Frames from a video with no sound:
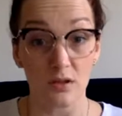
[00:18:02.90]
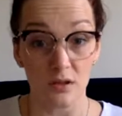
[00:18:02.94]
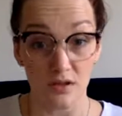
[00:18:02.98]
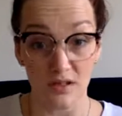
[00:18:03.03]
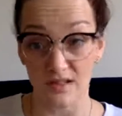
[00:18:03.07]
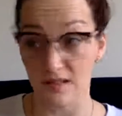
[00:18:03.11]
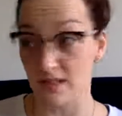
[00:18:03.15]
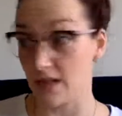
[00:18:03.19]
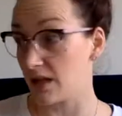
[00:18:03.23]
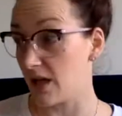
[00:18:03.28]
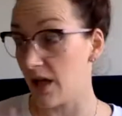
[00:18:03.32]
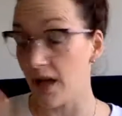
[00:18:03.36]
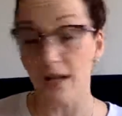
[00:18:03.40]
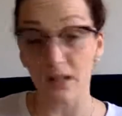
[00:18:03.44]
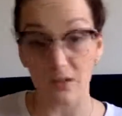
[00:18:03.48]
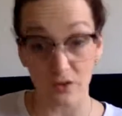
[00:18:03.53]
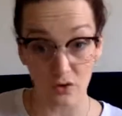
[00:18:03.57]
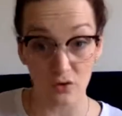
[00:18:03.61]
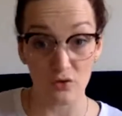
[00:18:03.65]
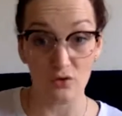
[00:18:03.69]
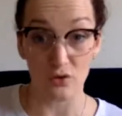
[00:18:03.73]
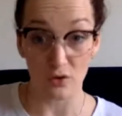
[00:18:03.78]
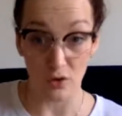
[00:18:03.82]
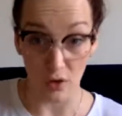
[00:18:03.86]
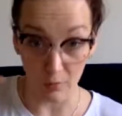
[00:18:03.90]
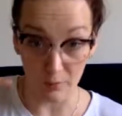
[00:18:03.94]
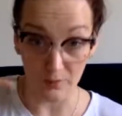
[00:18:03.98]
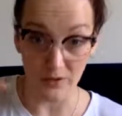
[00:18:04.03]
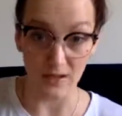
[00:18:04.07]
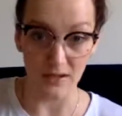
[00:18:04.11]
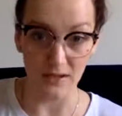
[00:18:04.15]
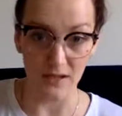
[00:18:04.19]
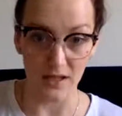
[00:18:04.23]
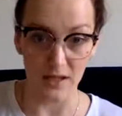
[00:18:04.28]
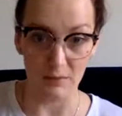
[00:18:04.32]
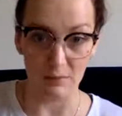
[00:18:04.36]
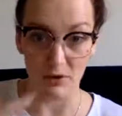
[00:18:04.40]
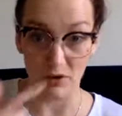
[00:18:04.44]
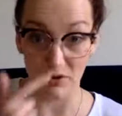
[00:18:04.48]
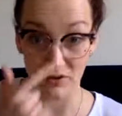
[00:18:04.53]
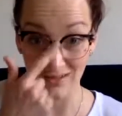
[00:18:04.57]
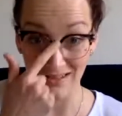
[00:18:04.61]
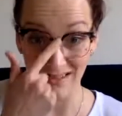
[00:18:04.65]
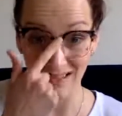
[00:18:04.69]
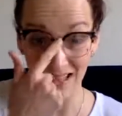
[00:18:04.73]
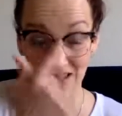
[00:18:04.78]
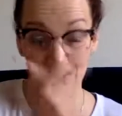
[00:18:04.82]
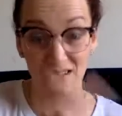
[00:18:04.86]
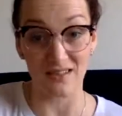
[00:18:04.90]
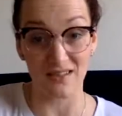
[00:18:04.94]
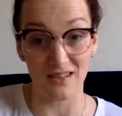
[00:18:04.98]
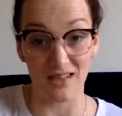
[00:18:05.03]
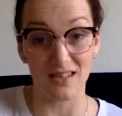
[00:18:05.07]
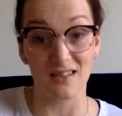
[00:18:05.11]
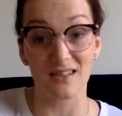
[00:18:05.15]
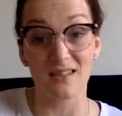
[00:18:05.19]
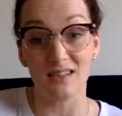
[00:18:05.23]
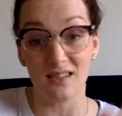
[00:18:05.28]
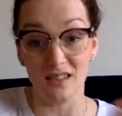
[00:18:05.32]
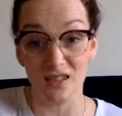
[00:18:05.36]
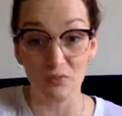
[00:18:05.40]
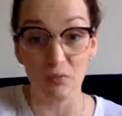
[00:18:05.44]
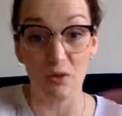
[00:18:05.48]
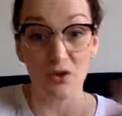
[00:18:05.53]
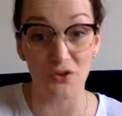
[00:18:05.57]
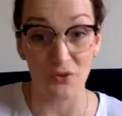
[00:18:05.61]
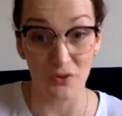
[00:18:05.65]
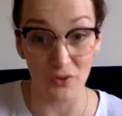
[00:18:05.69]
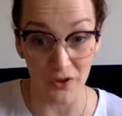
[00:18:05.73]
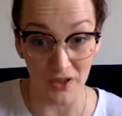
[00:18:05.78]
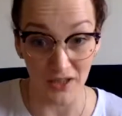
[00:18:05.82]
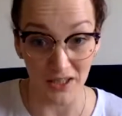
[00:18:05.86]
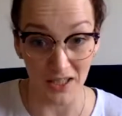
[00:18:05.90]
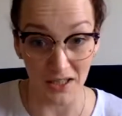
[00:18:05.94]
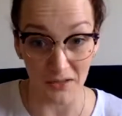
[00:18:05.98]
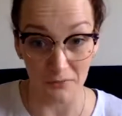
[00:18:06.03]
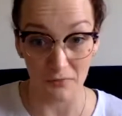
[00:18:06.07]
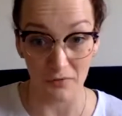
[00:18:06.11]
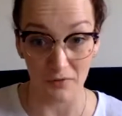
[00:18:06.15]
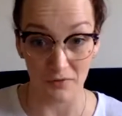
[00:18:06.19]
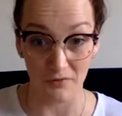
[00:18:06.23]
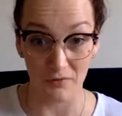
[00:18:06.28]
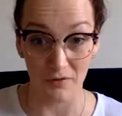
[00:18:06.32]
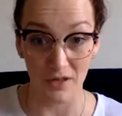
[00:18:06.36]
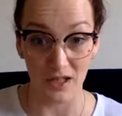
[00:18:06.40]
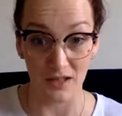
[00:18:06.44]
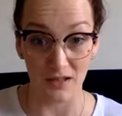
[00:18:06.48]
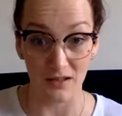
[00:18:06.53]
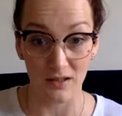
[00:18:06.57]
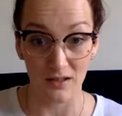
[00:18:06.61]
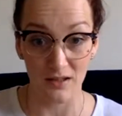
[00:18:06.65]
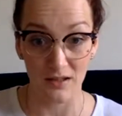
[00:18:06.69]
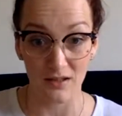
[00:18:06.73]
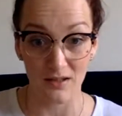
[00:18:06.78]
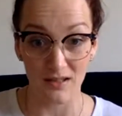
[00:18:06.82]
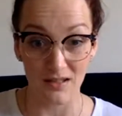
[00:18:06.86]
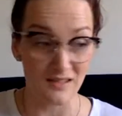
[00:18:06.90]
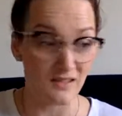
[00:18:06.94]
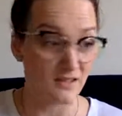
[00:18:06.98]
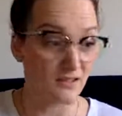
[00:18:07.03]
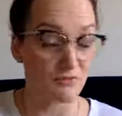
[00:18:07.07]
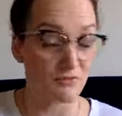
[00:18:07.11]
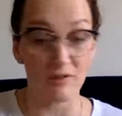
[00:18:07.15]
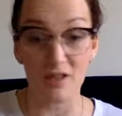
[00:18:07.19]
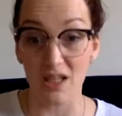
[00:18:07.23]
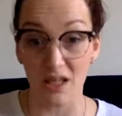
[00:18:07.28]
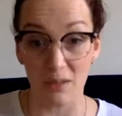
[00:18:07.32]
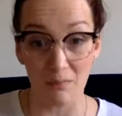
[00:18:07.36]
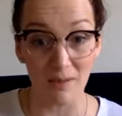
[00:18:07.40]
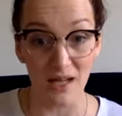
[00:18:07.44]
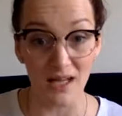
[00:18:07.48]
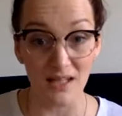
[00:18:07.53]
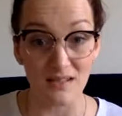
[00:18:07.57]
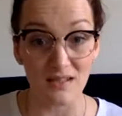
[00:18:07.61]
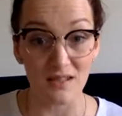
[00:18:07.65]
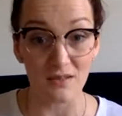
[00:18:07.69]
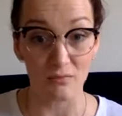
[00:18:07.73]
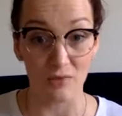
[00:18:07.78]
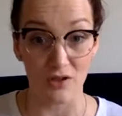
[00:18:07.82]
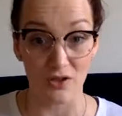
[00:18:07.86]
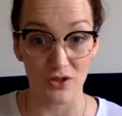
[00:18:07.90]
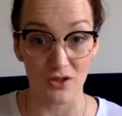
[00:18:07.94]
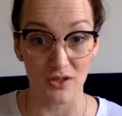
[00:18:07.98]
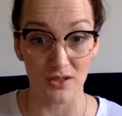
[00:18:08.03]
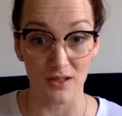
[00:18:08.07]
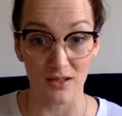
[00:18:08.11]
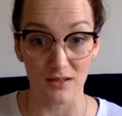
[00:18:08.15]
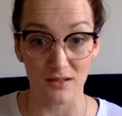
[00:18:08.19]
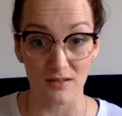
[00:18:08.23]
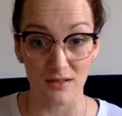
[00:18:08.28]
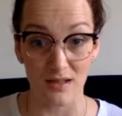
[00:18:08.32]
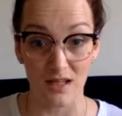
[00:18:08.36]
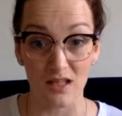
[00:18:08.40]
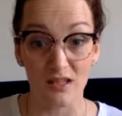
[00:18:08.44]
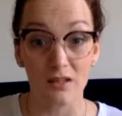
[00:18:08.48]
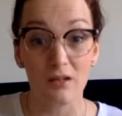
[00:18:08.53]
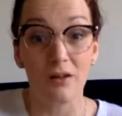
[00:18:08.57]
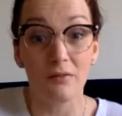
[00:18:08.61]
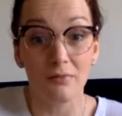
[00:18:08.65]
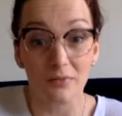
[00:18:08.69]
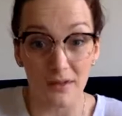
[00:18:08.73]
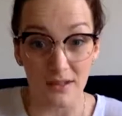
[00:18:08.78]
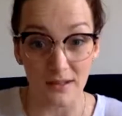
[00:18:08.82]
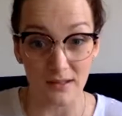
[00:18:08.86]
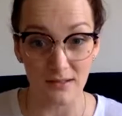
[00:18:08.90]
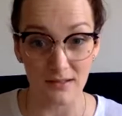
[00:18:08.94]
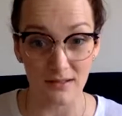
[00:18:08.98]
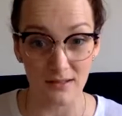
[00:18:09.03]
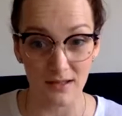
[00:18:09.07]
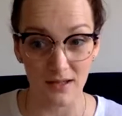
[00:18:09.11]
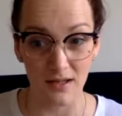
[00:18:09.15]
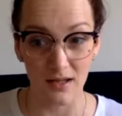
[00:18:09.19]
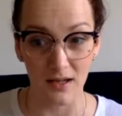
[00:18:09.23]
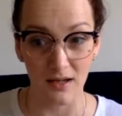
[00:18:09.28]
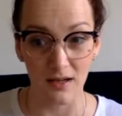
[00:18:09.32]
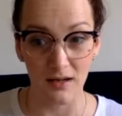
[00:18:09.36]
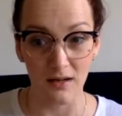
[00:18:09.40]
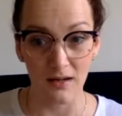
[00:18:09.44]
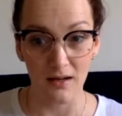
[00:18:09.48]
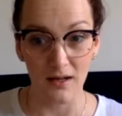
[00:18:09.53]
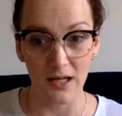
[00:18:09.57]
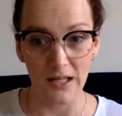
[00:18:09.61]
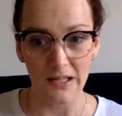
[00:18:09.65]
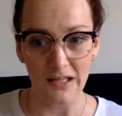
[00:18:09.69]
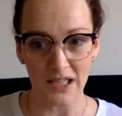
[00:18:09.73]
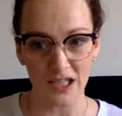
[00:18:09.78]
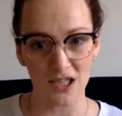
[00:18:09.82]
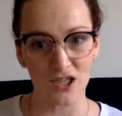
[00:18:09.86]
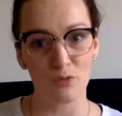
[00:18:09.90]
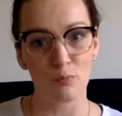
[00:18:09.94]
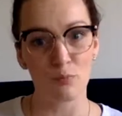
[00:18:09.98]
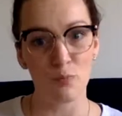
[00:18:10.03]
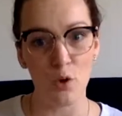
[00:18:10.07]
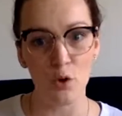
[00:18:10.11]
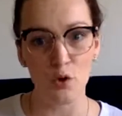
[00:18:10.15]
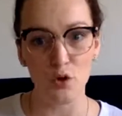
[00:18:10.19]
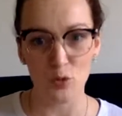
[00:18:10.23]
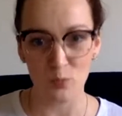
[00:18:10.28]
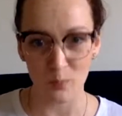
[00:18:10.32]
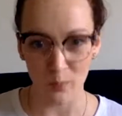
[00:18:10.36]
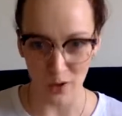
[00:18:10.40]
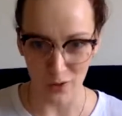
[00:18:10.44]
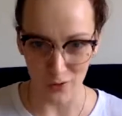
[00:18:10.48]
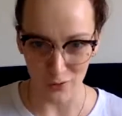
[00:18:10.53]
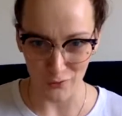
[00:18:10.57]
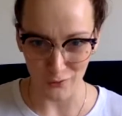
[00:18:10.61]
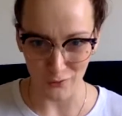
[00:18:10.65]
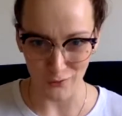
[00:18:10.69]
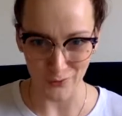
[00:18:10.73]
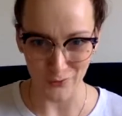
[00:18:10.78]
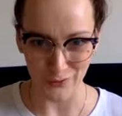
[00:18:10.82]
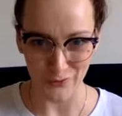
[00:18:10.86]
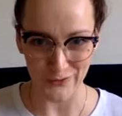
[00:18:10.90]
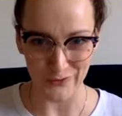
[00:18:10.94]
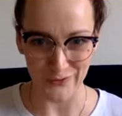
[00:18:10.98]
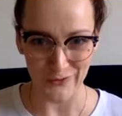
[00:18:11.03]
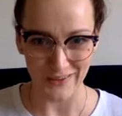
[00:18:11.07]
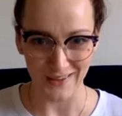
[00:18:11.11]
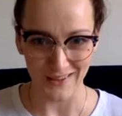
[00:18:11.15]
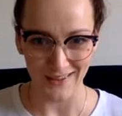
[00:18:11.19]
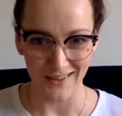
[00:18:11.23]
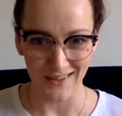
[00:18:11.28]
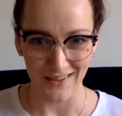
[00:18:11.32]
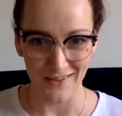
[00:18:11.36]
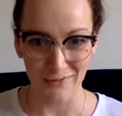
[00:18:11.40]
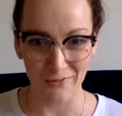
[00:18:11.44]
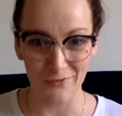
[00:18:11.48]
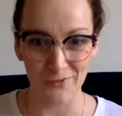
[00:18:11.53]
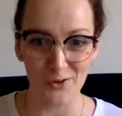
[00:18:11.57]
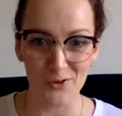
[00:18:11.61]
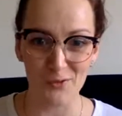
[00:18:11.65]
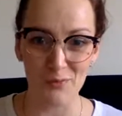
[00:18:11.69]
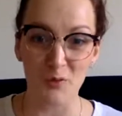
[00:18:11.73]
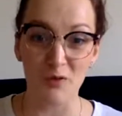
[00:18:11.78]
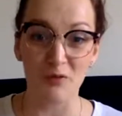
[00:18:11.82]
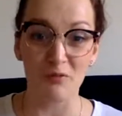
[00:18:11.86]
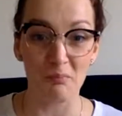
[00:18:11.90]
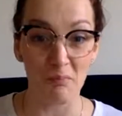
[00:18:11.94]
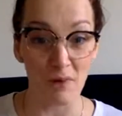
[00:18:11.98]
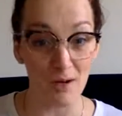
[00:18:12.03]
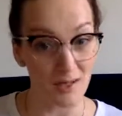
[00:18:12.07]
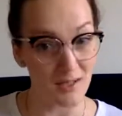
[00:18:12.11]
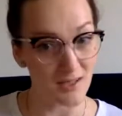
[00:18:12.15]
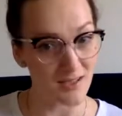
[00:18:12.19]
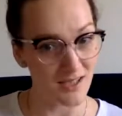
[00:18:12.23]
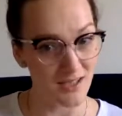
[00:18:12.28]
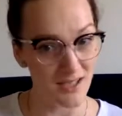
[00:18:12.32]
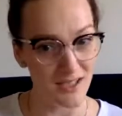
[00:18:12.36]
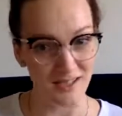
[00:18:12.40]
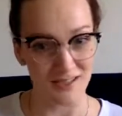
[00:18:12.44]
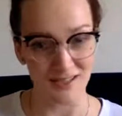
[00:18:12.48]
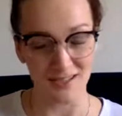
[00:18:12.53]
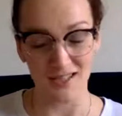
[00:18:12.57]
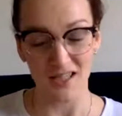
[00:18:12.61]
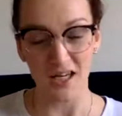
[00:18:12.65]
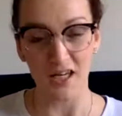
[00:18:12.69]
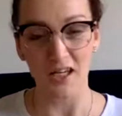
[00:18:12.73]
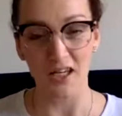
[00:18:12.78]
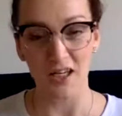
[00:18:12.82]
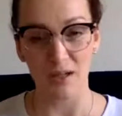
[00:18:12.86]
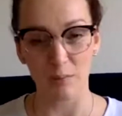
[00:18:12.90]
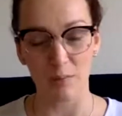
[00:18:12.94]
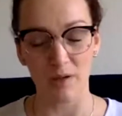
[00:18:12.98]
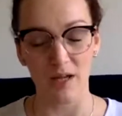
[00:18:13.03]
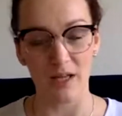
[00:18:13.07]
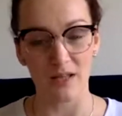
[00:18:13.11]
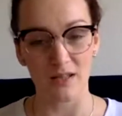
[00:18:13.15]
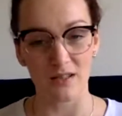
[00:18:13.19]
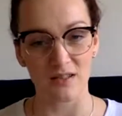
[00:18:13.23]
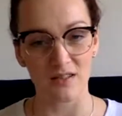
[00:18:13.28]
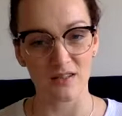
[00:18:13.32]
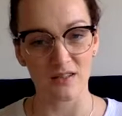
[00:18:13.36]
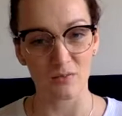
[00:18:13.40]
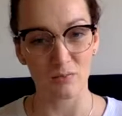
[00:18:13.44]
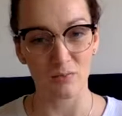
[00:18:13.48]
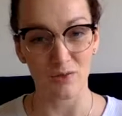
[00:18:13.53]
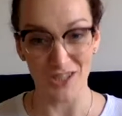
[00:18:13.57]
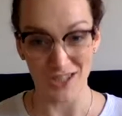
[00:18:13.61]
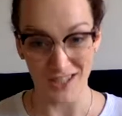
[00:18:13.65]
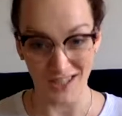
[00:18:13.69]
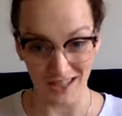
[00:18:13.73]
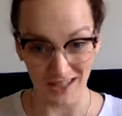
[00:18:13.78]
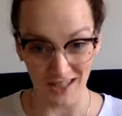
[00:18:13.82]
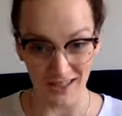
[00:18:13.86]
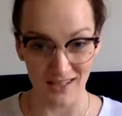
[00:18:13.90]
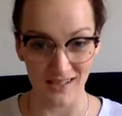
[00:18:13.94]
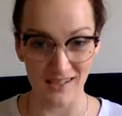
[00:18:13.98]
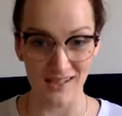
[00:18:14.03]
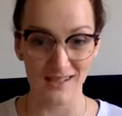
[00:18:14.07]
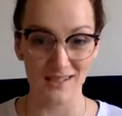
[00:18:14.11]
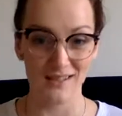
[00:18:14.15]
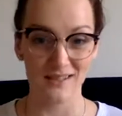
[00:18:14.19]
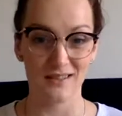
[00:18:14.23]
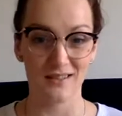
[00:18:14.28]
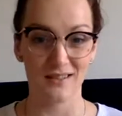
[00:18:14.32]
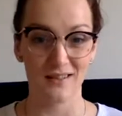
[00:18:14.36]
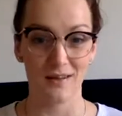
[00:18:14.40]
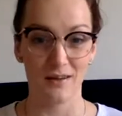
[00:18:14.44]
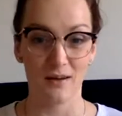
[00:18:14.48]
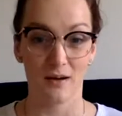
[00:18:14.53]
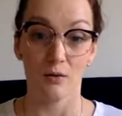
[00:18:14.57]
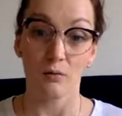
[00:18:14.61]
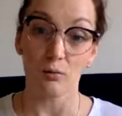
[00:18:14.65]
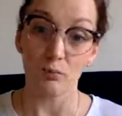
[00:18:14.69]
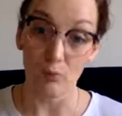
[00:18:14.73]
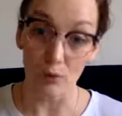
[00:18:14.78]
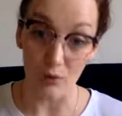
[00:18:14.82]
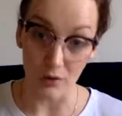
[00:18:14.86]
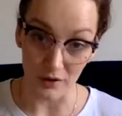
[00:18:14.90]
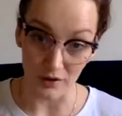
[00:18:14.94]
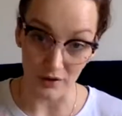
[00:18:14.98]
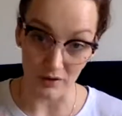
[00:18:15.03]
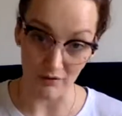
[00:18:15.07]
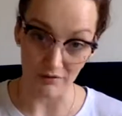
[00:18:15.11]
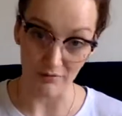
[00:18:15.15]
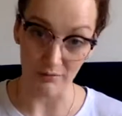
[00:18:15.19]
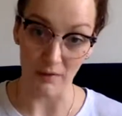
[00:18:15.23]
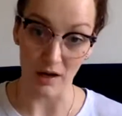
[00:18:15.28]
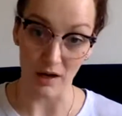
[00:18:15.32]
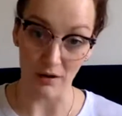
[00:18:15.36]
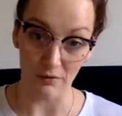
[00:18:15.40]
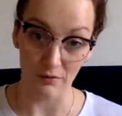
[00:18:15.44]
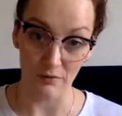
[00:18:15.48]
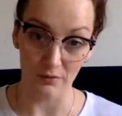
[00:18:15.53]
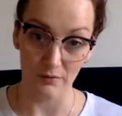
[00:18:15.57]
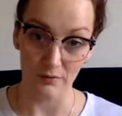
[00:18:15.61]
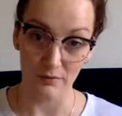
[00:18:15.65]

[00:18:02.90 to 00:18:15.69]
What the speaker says: they say, hey, you should opt in there, because then this is what you're going to get for free. This is really amazing what she does. I love this. Then the most powerful form of marketing is taking place, which is word of mouth.